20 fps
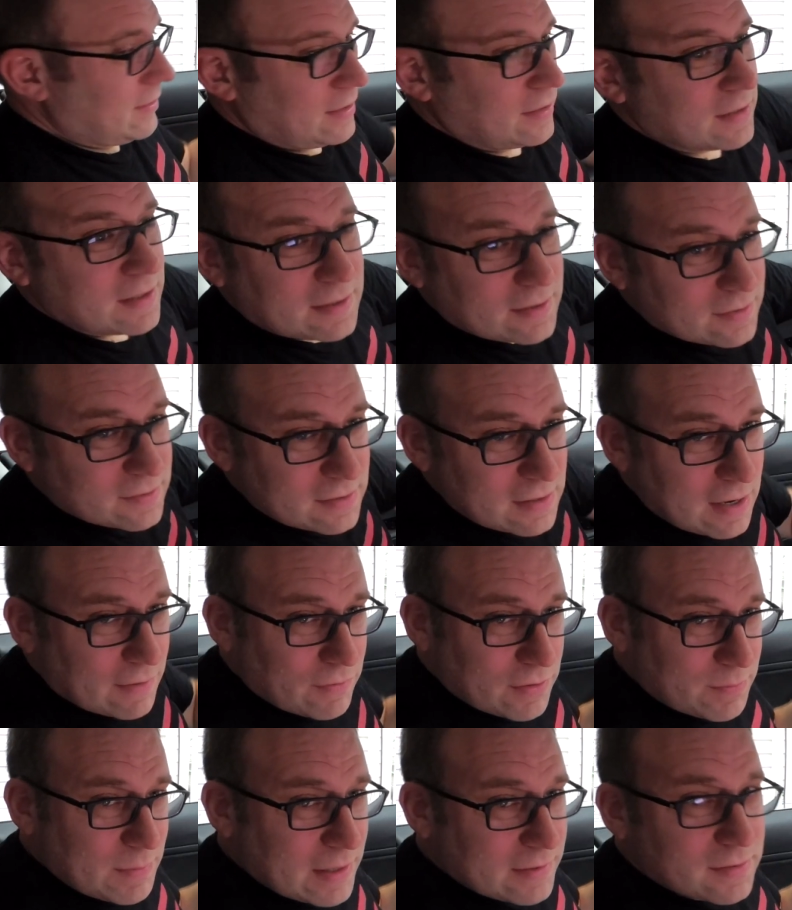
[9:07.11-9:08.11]
didn't need to see
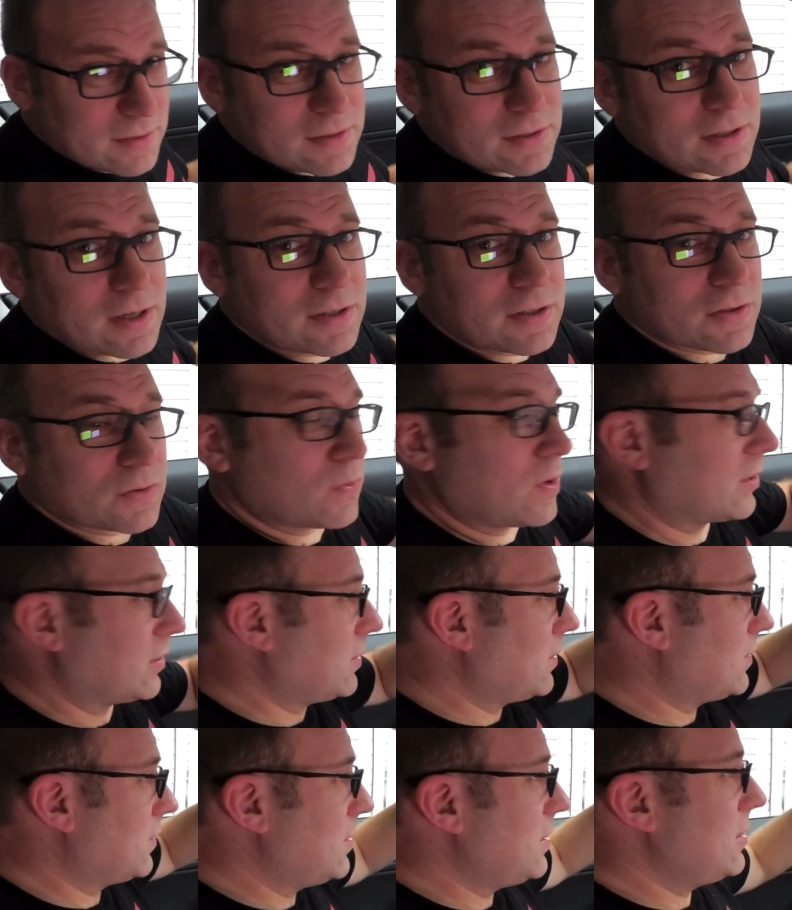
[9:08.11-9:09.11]
every message. I just wanted
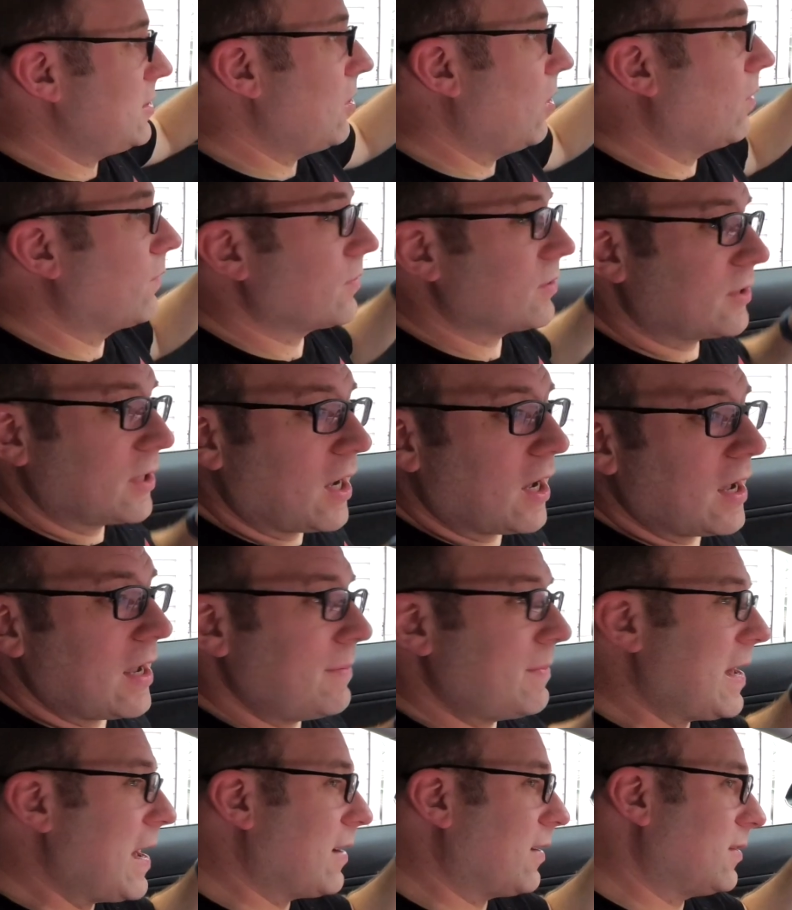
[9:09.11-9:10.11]
to see over
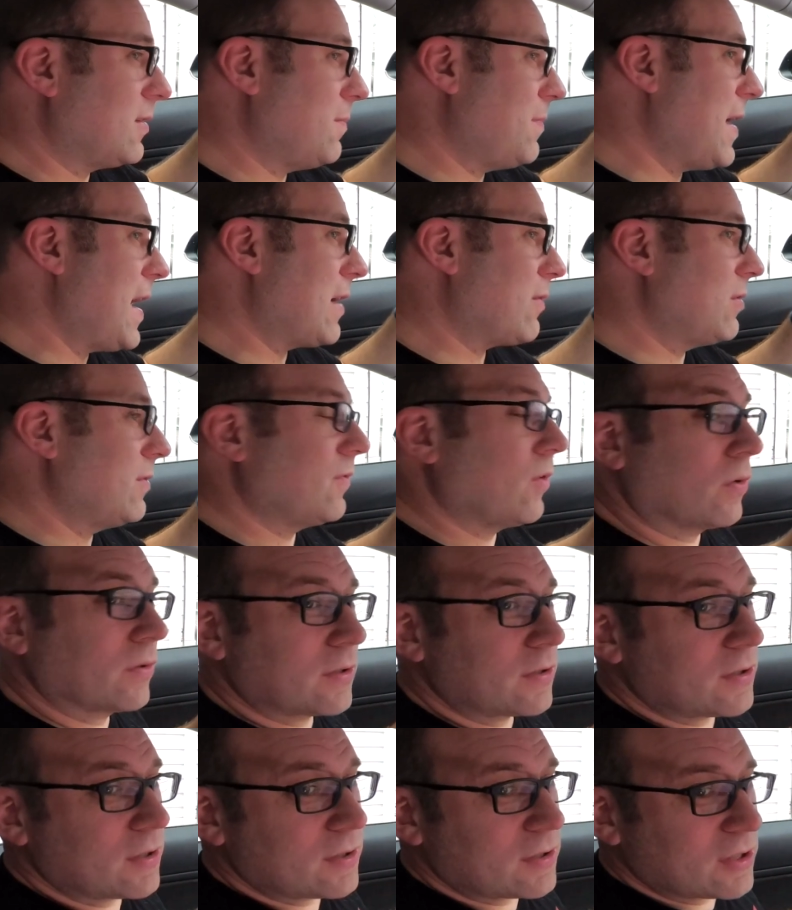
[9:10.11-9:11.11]
time, how did the battery
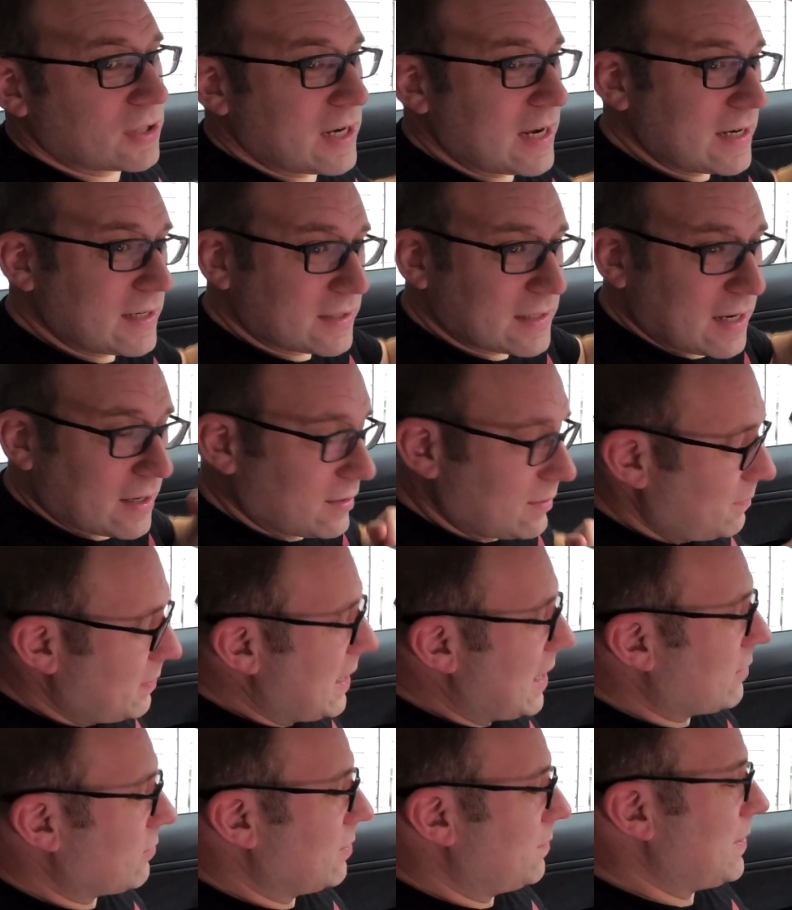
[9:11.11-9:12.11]
voltages change? How did the
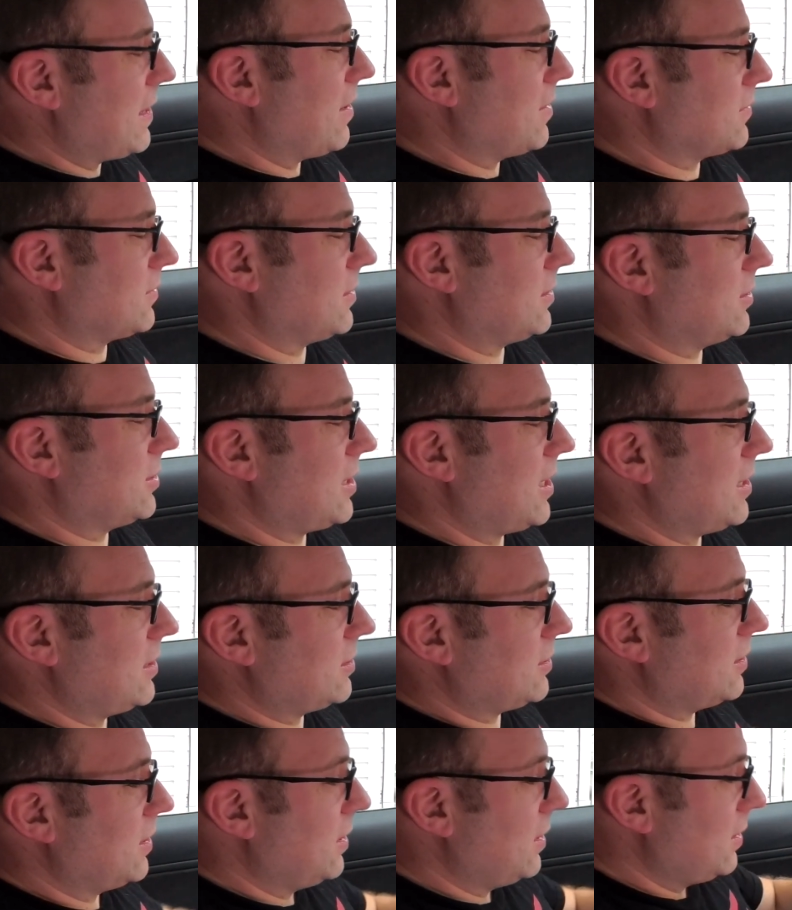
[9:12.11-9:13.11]
battery balancing
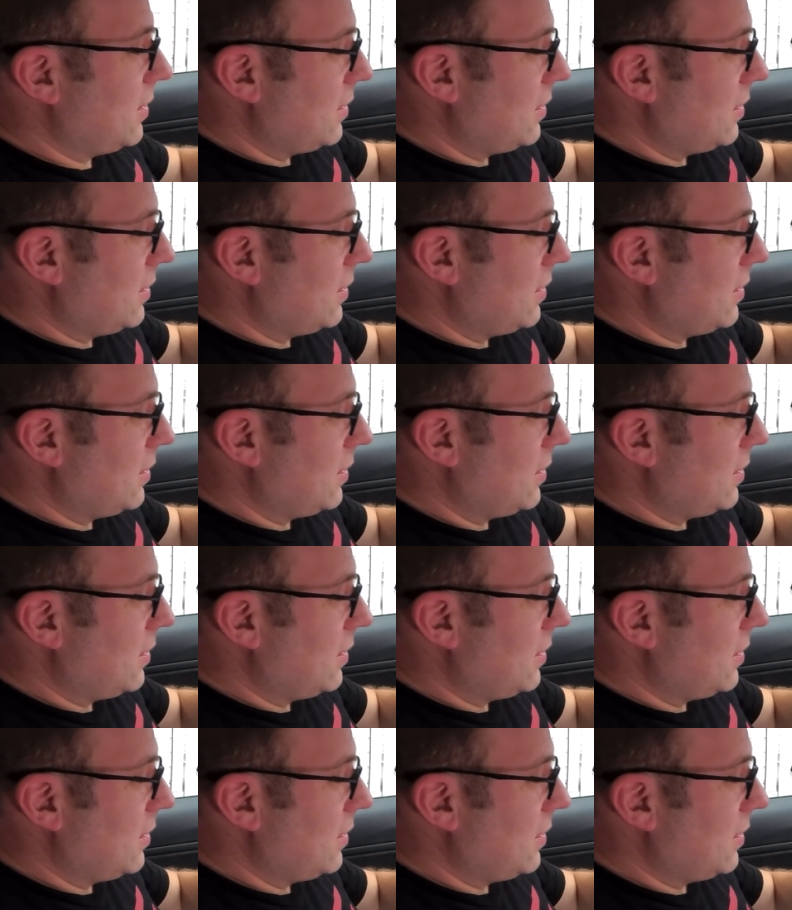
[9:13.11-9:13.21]
change?